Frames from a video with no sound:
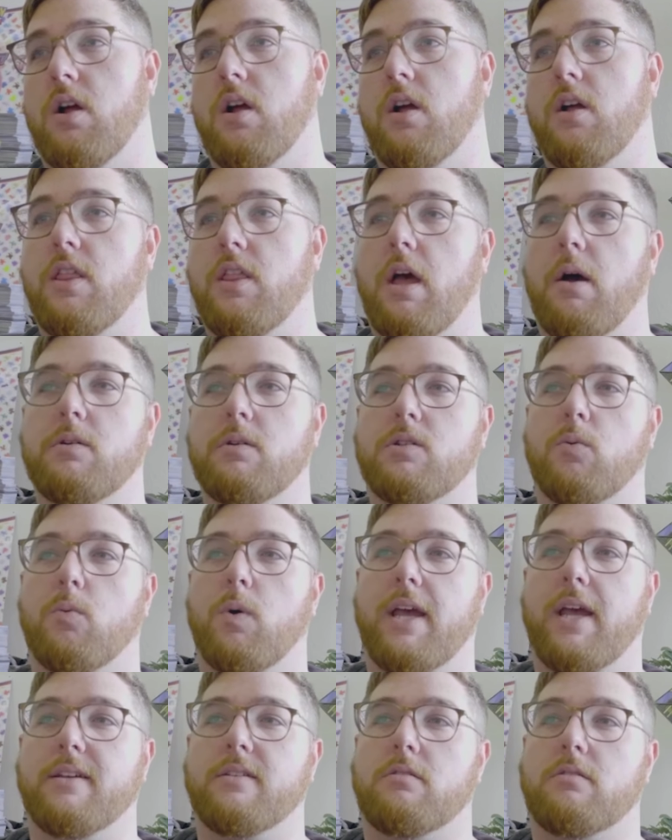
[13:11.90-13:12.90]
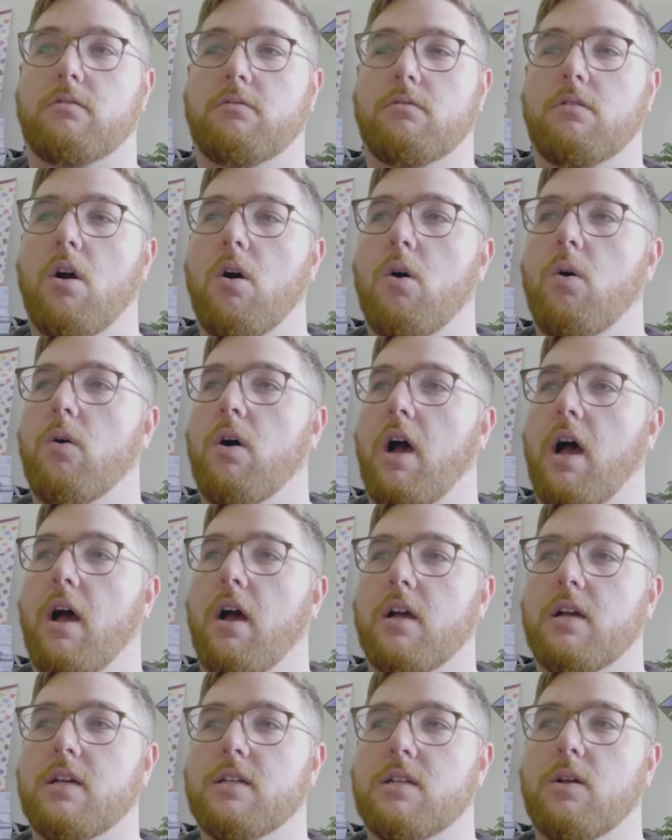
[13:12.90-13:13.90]
That was a waste. No,
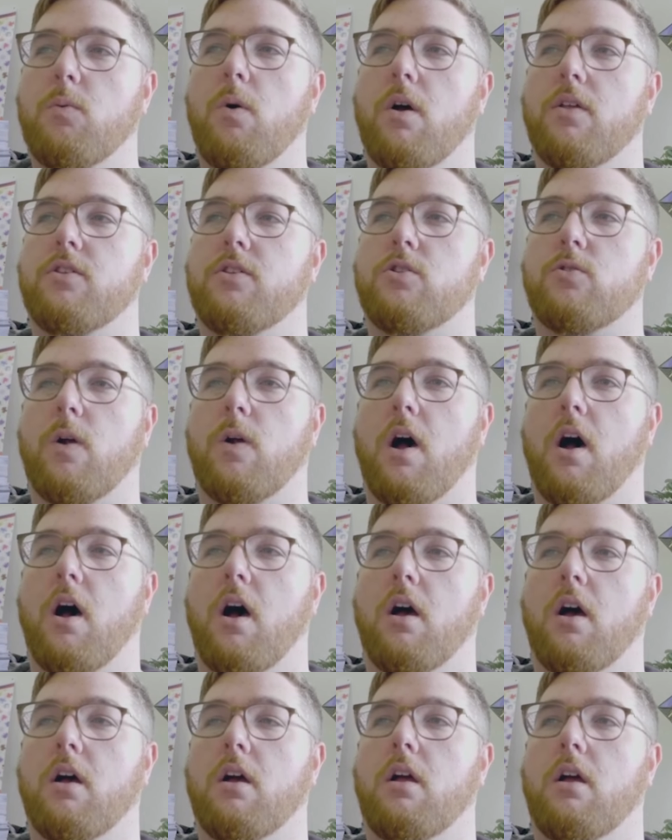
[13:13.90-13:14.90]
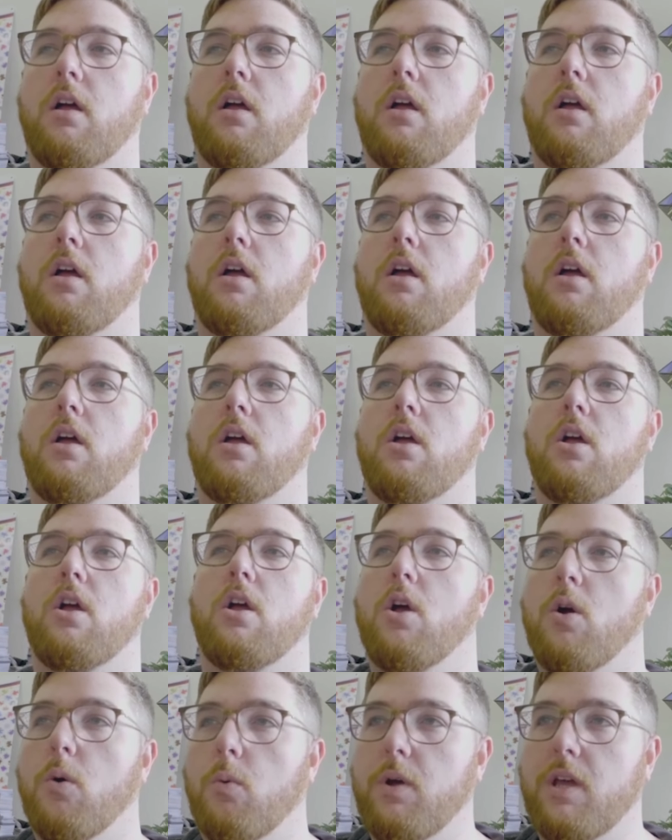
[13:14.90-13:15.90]
because I want the draw.
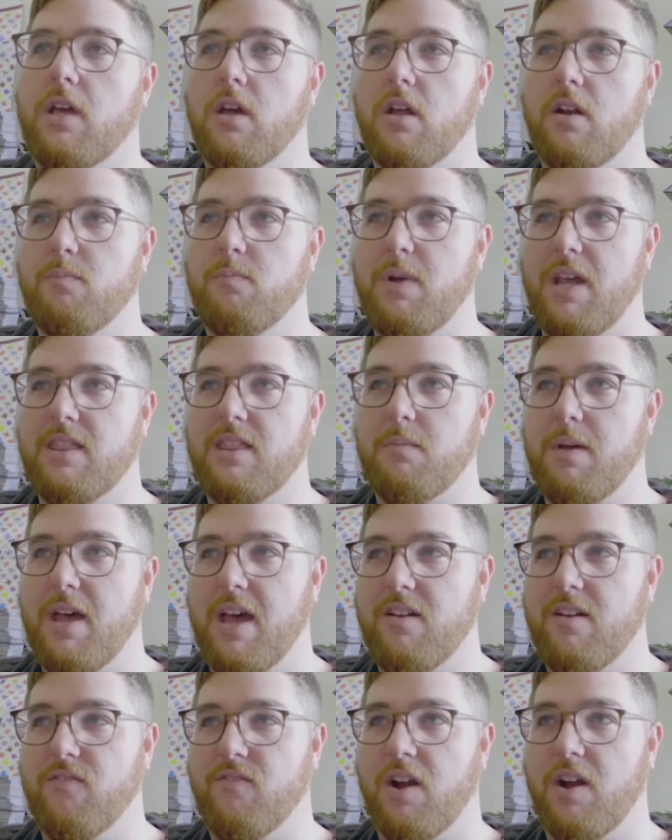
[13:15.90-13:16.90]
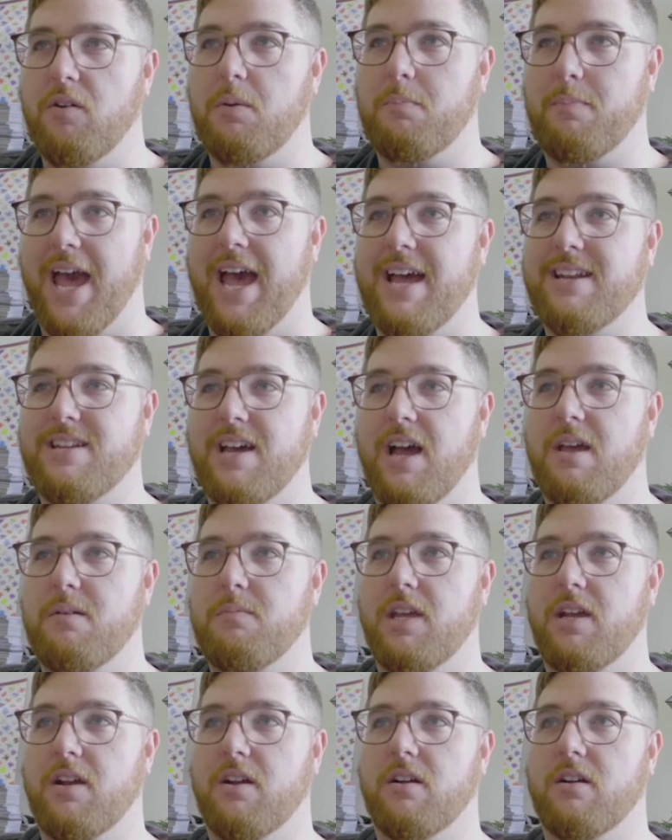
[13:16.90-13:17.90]
We could have made them had a very bad time
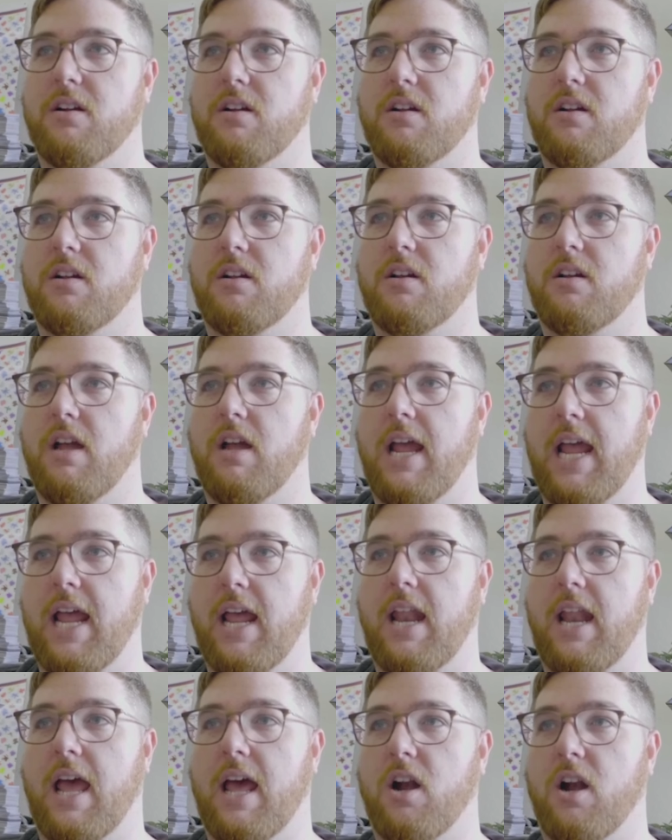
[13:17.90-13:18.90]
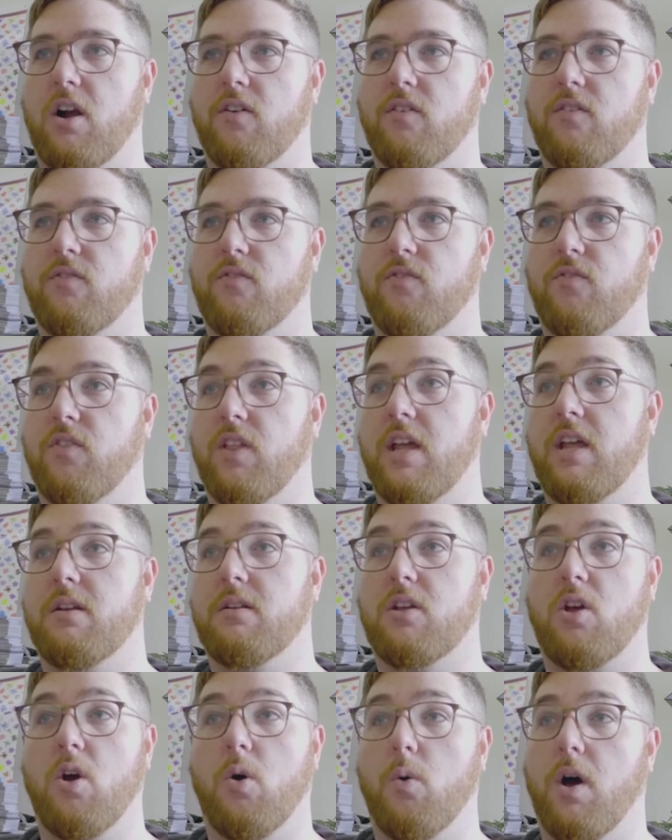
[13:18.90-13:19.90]
here and had our
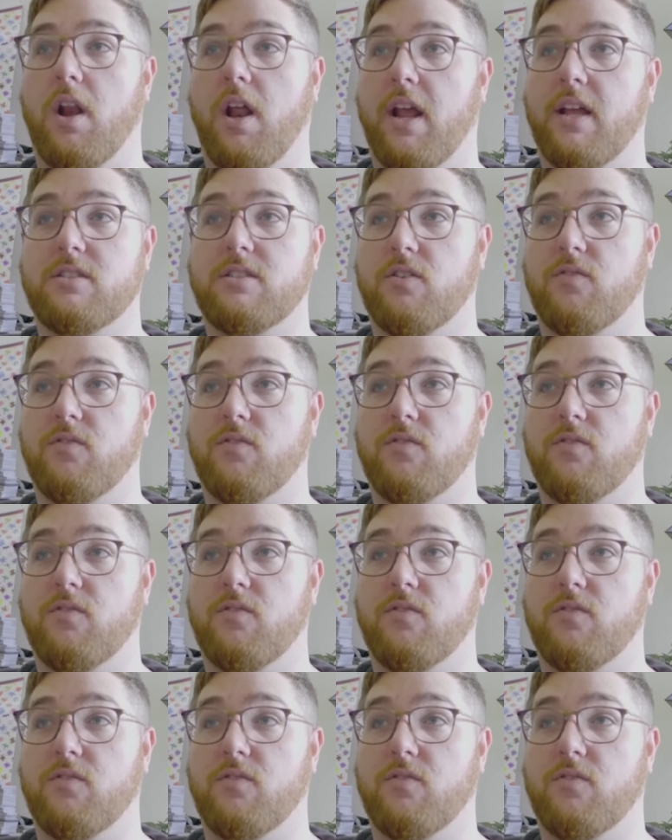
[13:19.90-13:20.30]
Flynn go unanswered